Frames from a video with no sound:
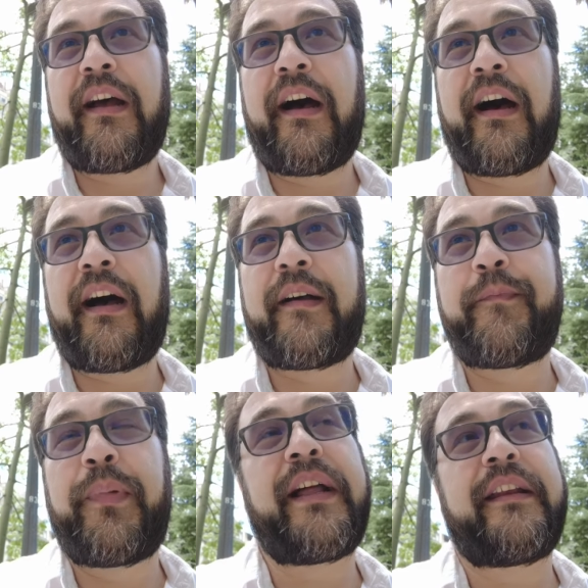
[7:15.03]
Uh,
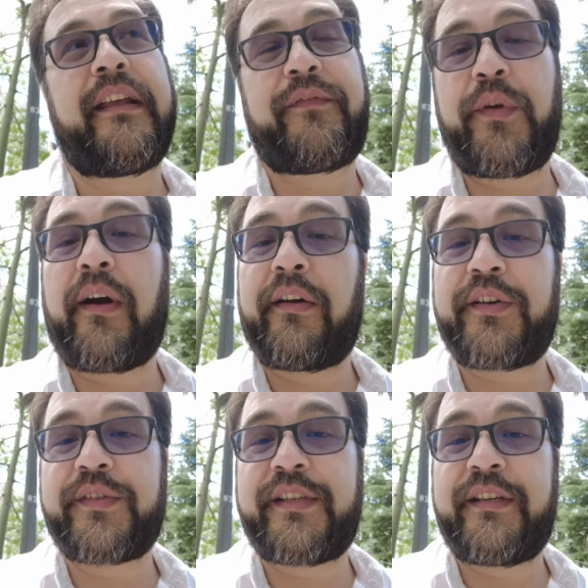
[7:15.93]
but if you are
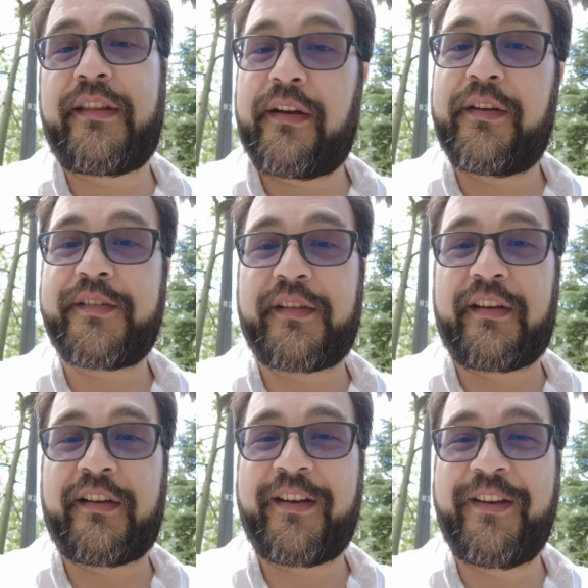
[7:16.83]
interested, there is
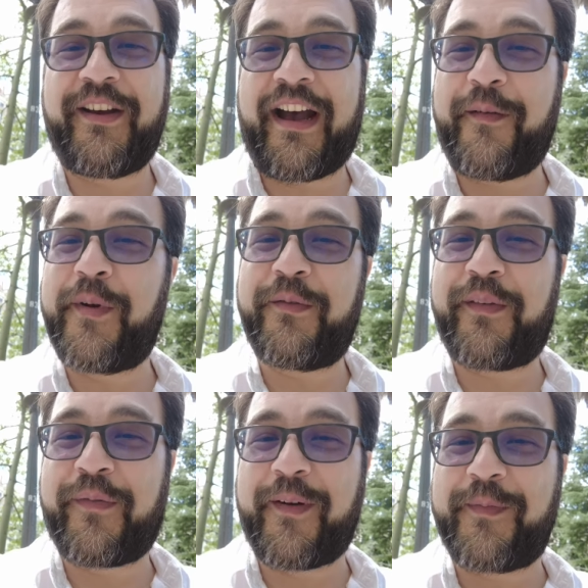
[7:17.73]
a, a movie
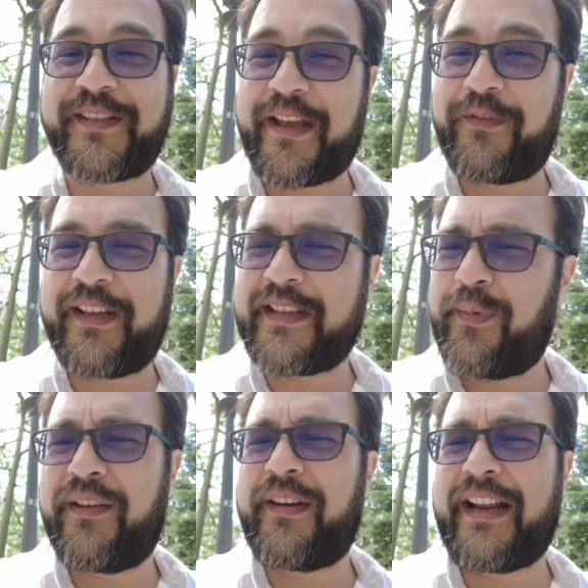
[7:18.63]
from the seventies, I
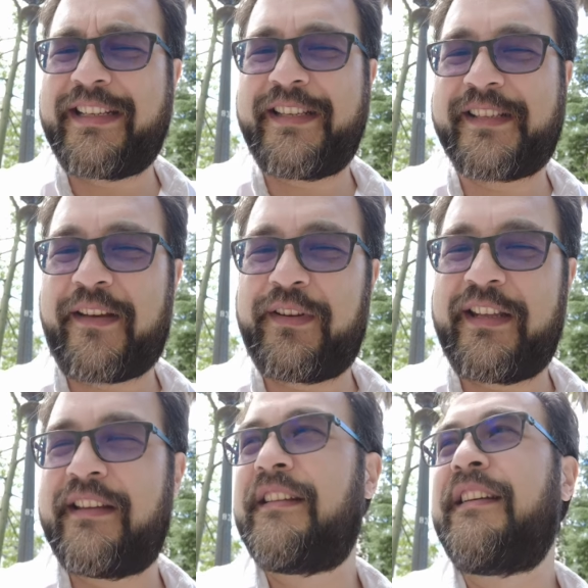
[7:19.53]
believe nineteen seventy.